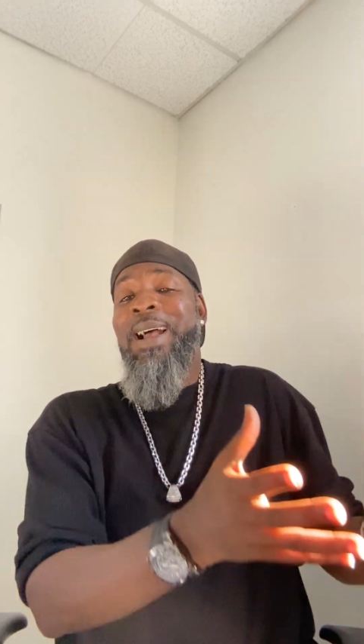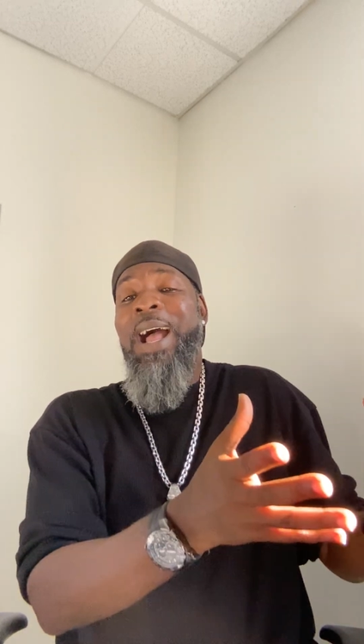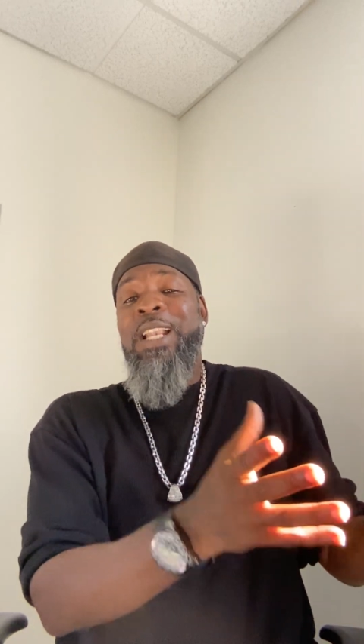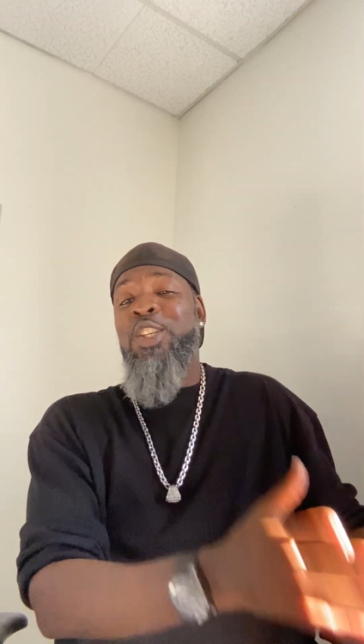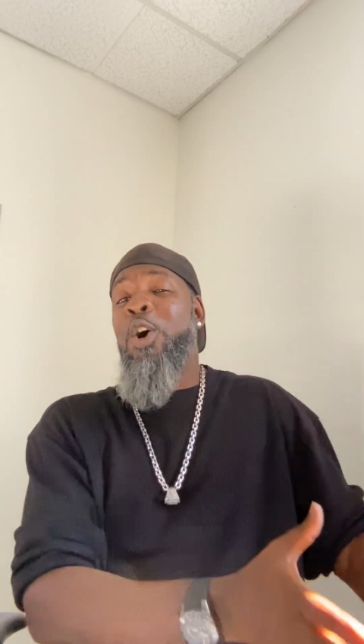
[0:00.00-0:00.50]

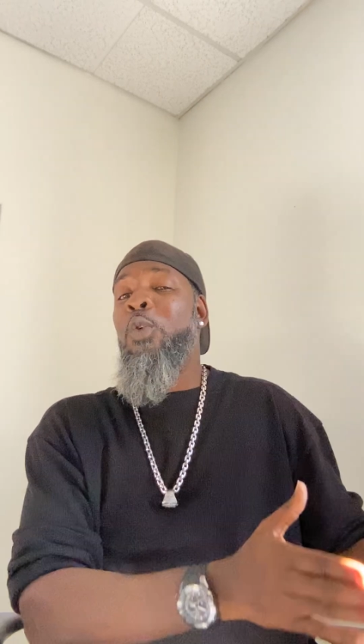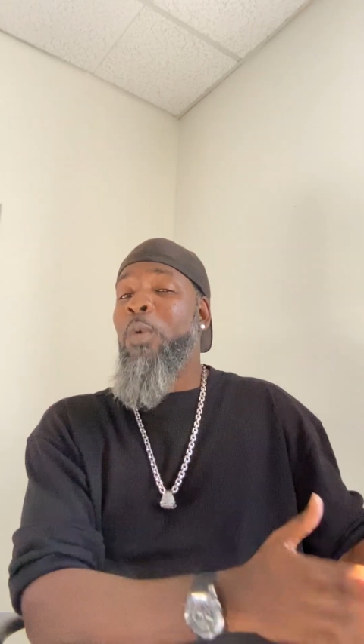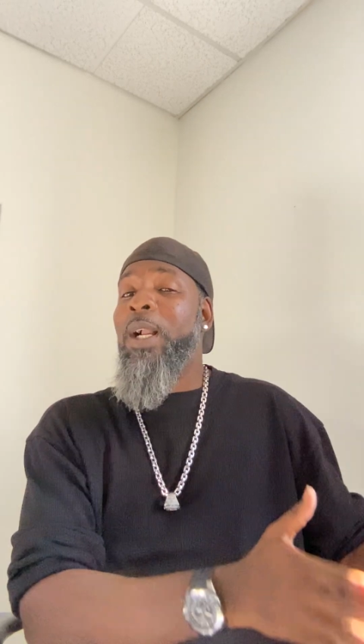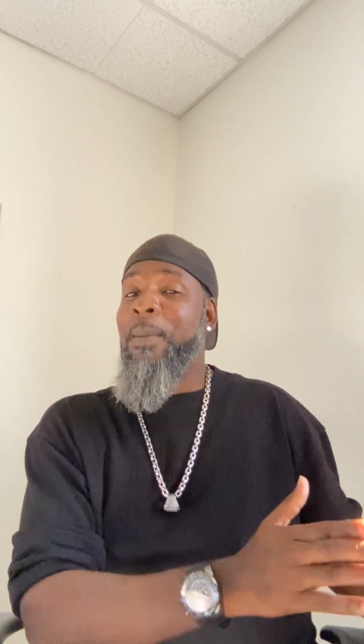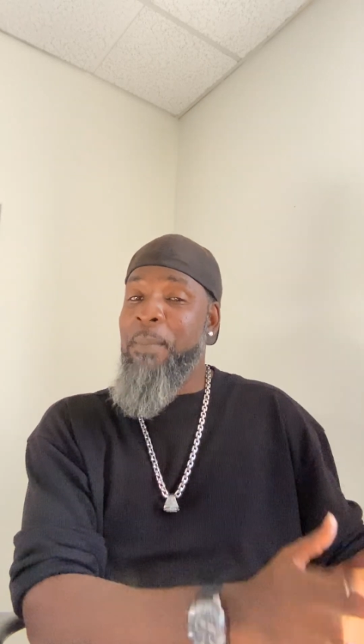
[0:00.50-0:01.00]
I don't
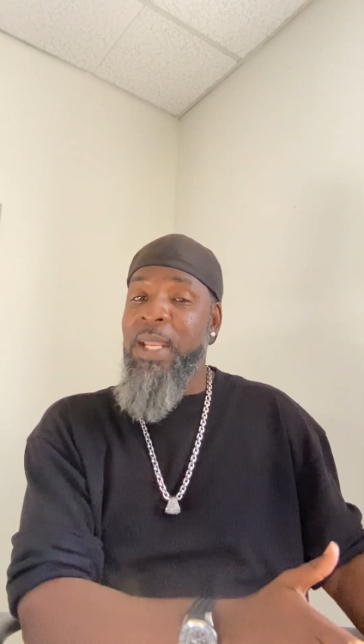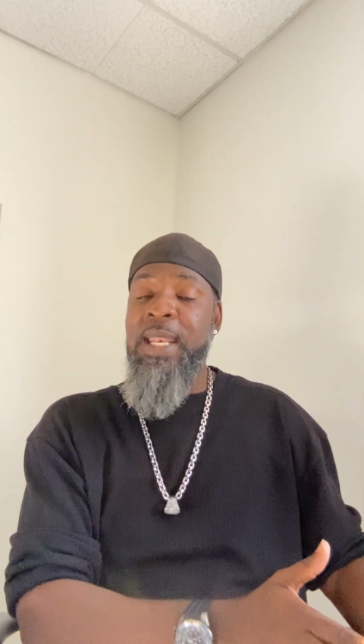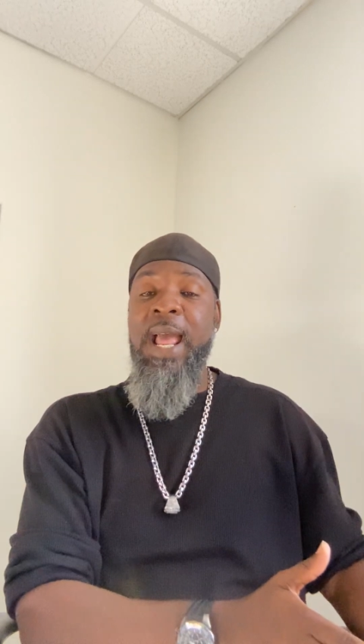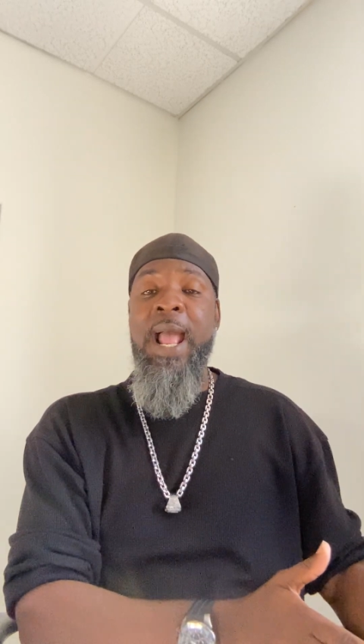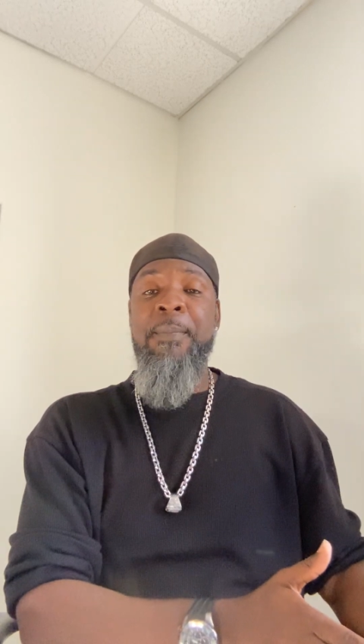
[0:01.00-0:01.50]

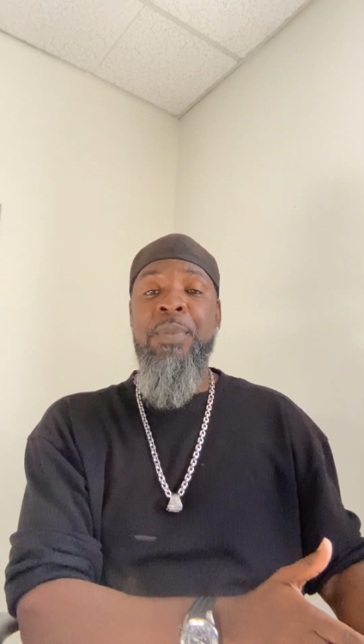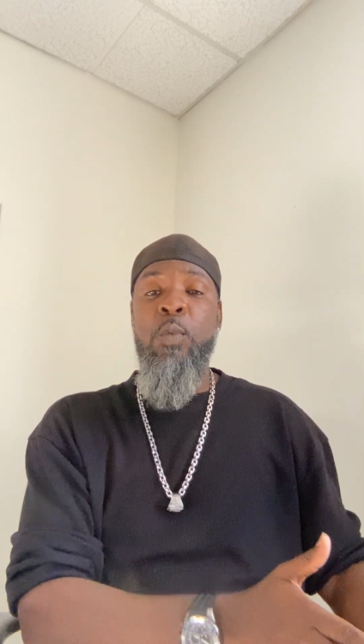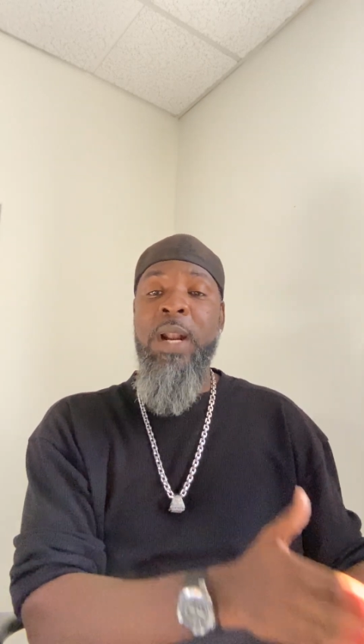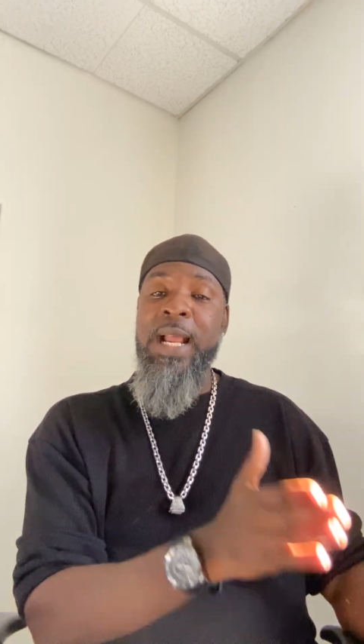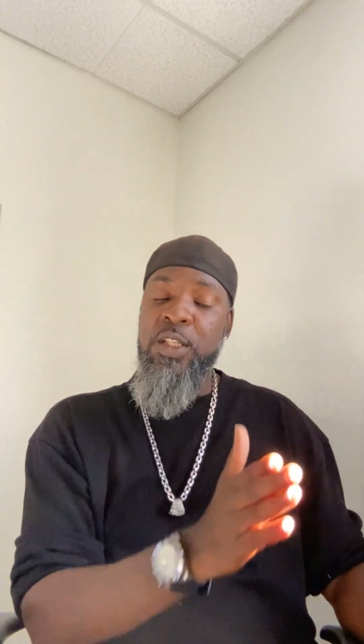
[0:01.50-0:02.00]
recommend that.
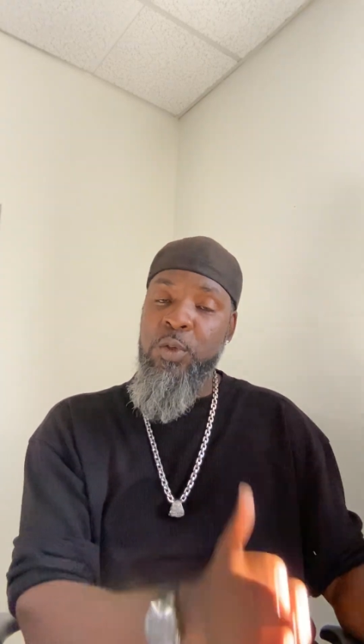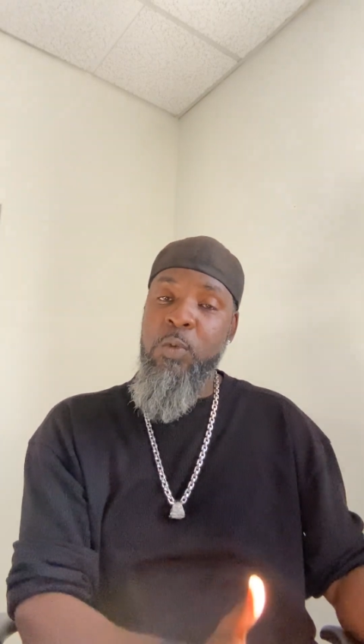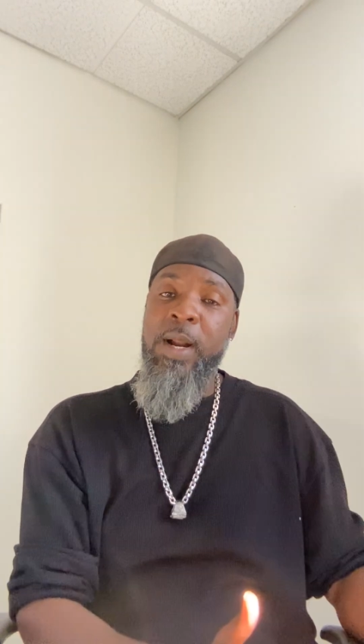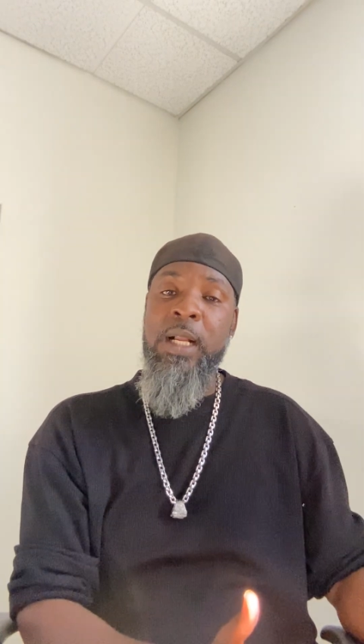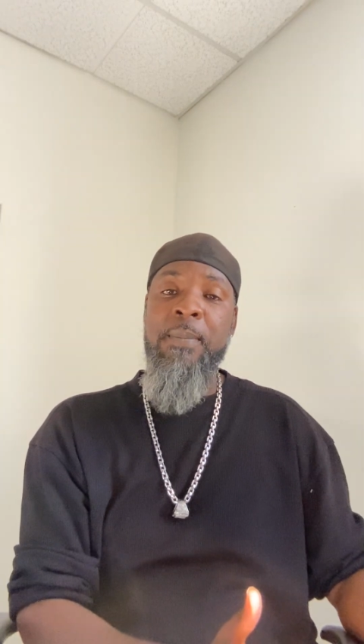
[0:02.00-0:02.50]
What I do
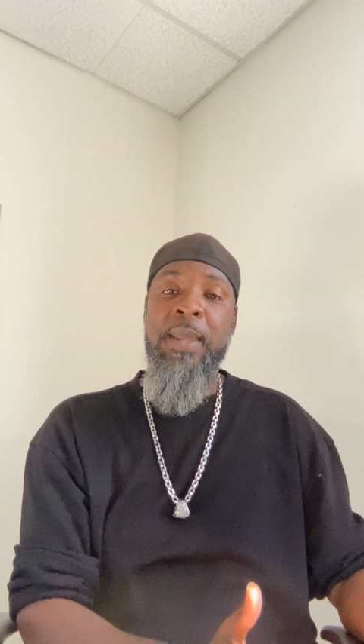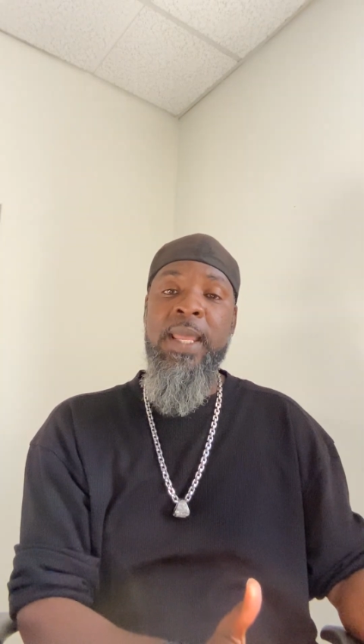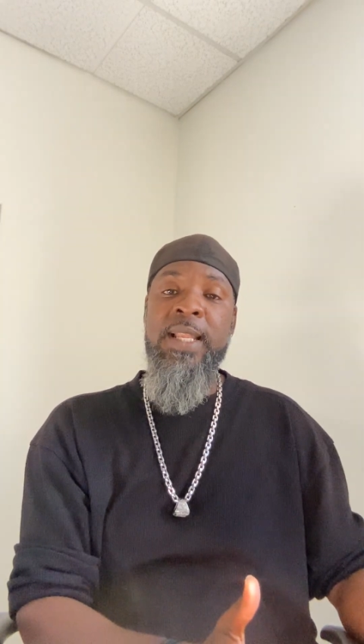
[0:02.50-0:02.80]
recommend